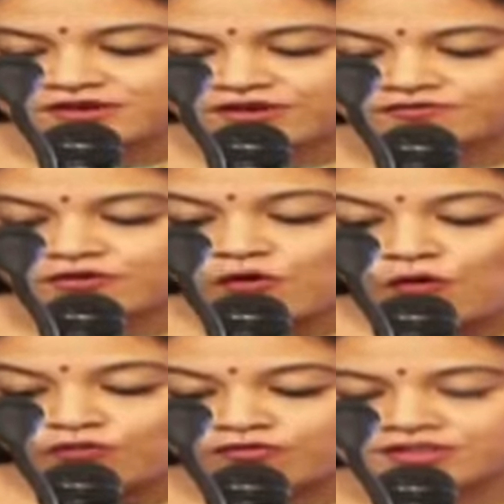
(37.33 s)
of
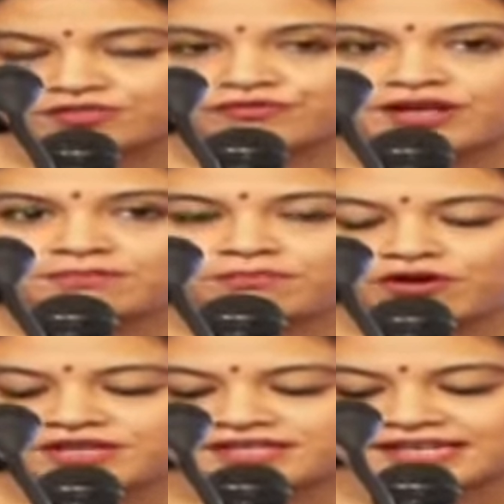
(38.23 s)
over
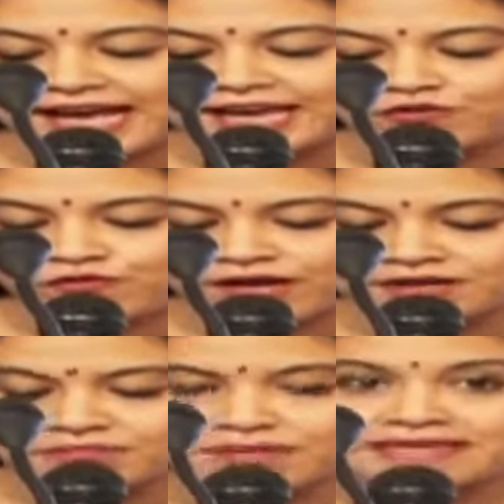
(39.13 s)

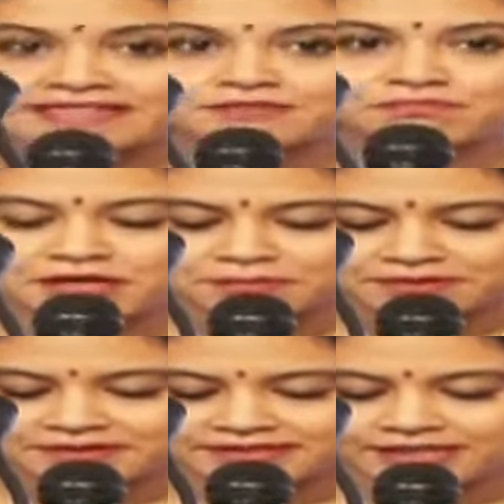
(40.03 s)
3.91 billion
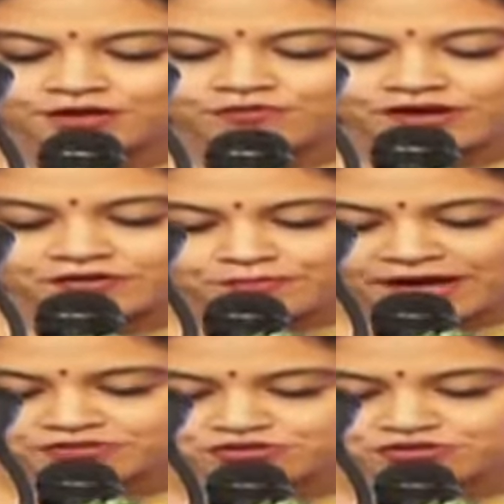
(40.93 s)
people. We are about to